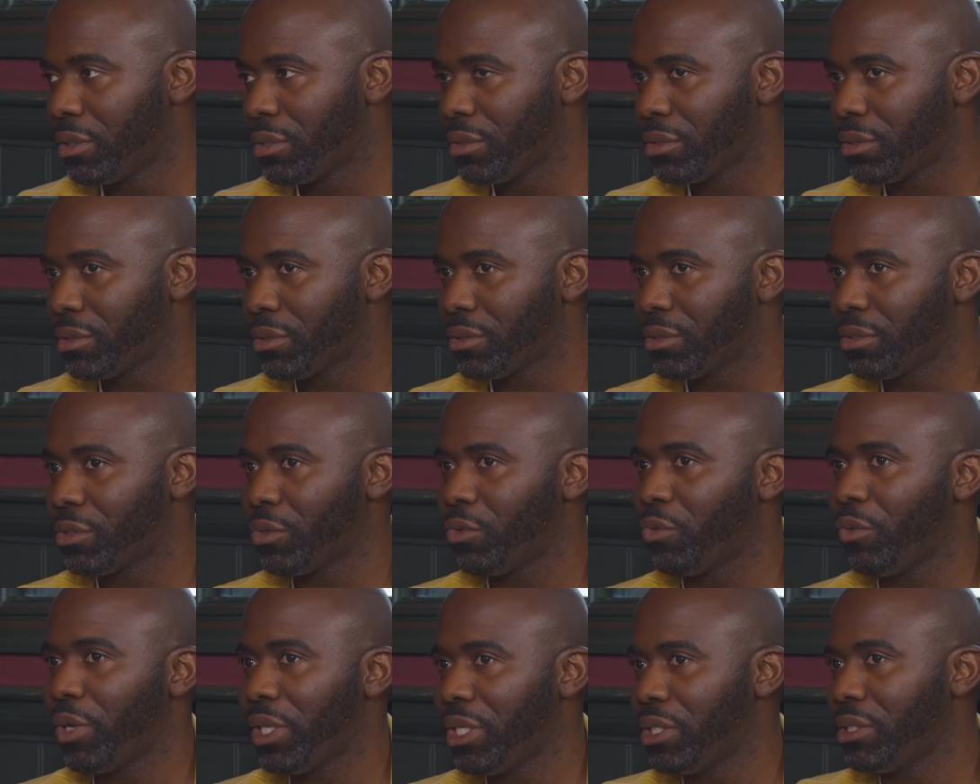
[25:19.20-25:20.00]
So
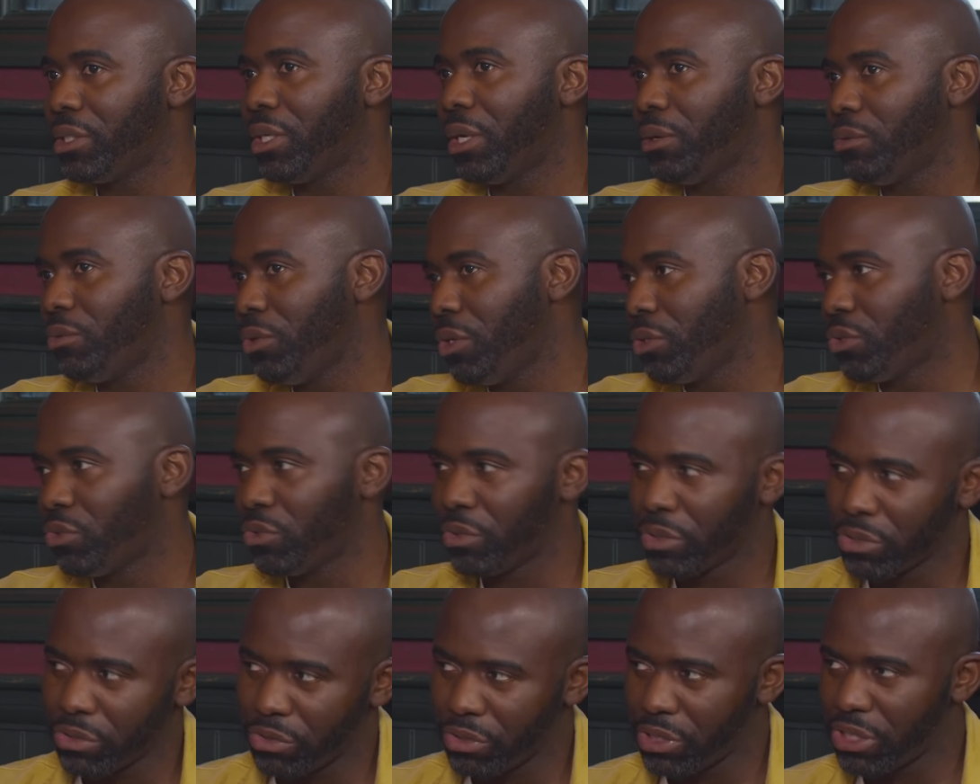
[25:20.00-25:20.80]
when it's like we all
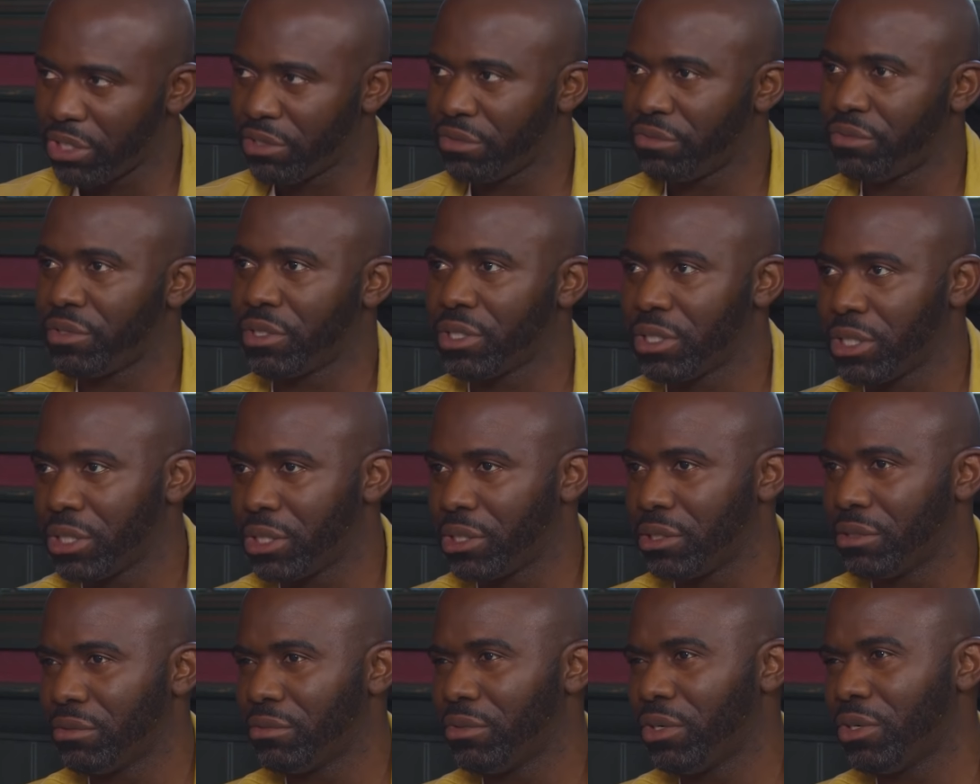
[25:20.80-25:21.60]
talking to each other
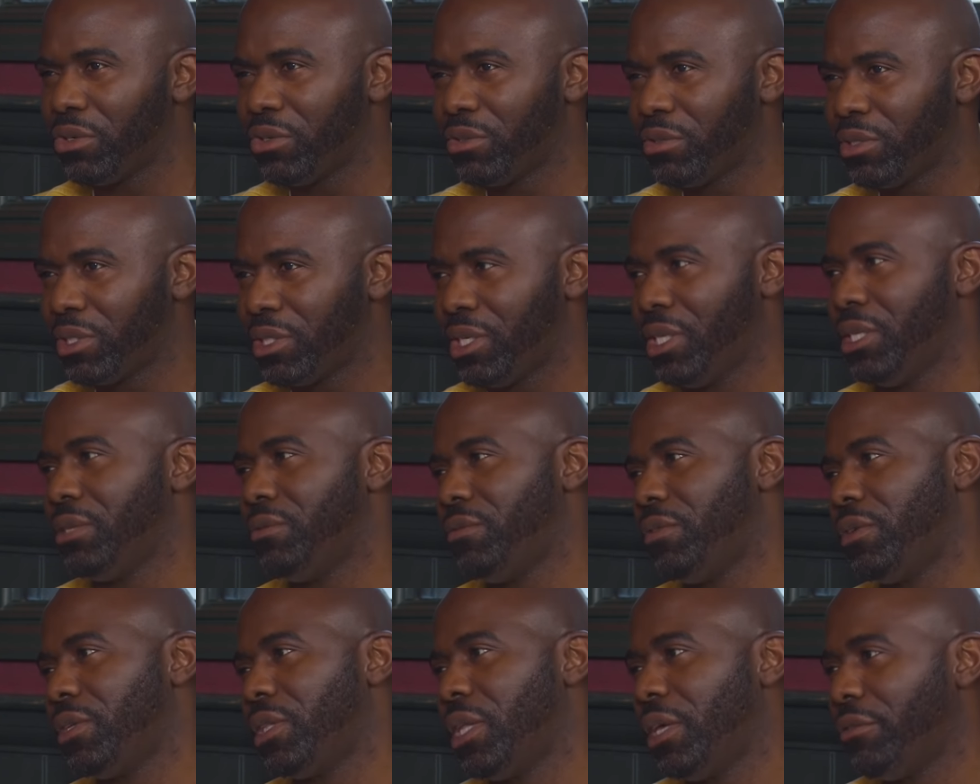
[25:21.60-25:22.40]
thinking, well, it's
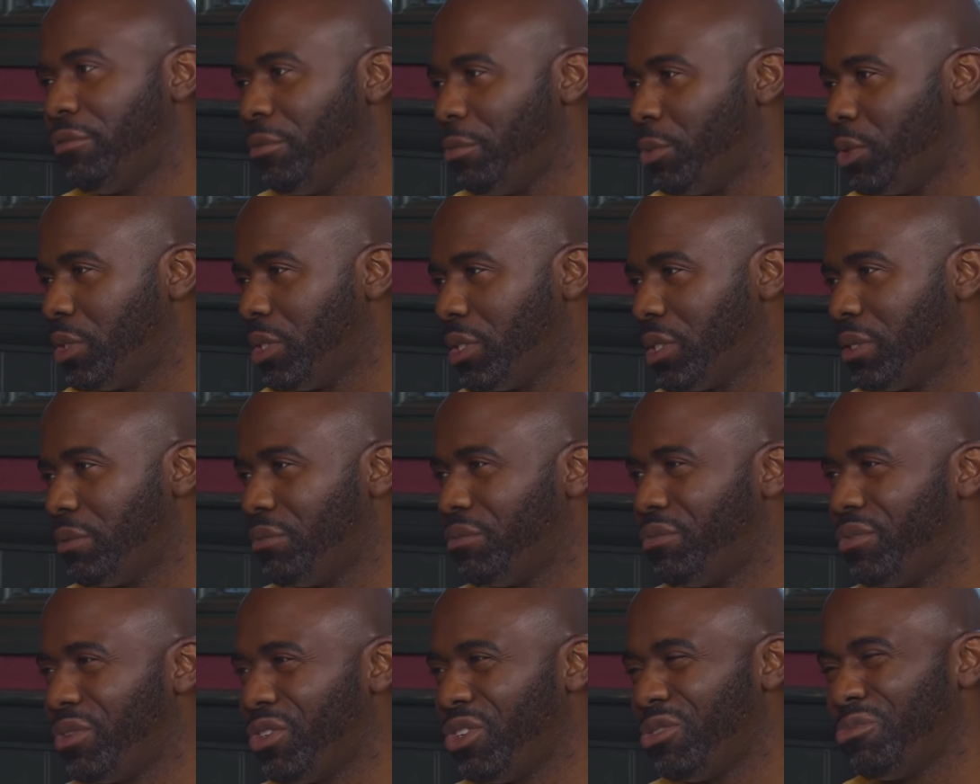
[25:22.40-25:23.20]
anything, everybody's the
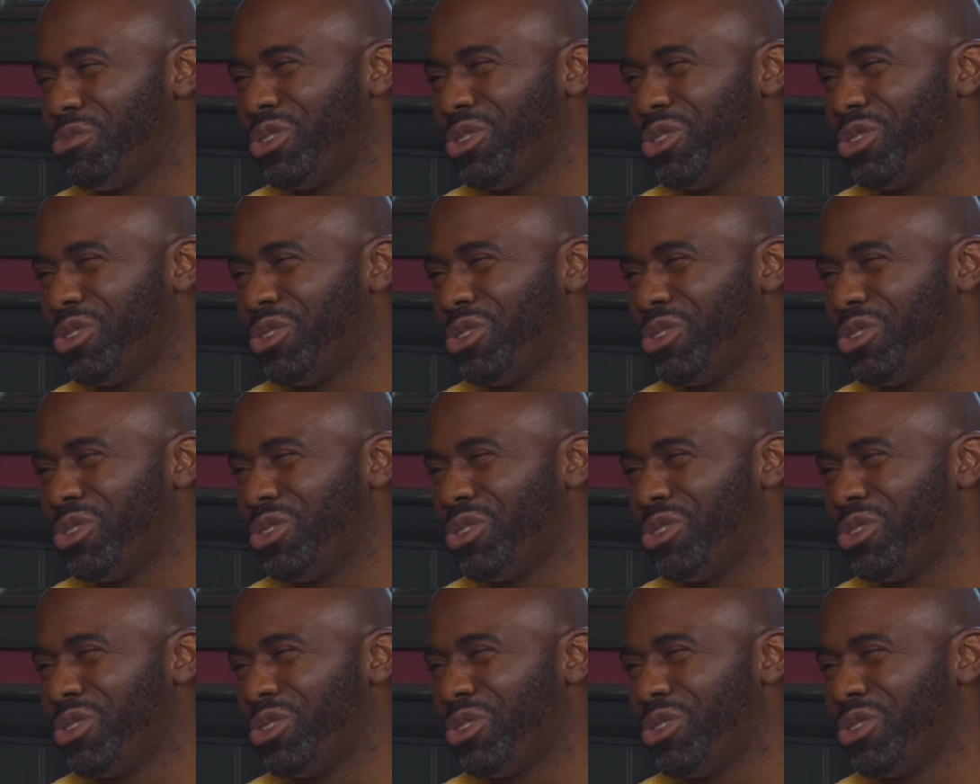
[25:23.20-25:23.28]
same. Yeah.